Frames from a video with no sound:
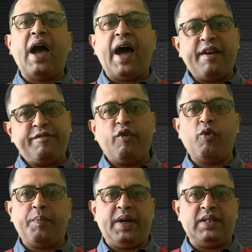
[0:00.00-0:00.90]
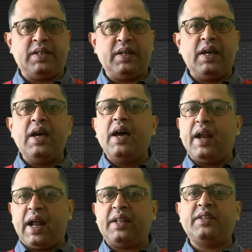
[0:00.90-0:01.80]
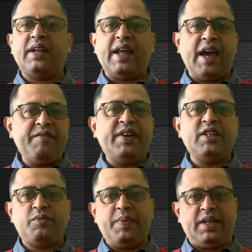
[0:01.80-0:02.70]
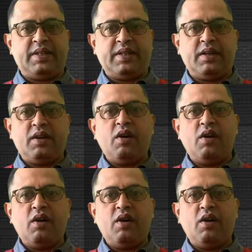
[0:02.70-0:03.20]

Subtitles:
and folk medicine rather than evidence-based,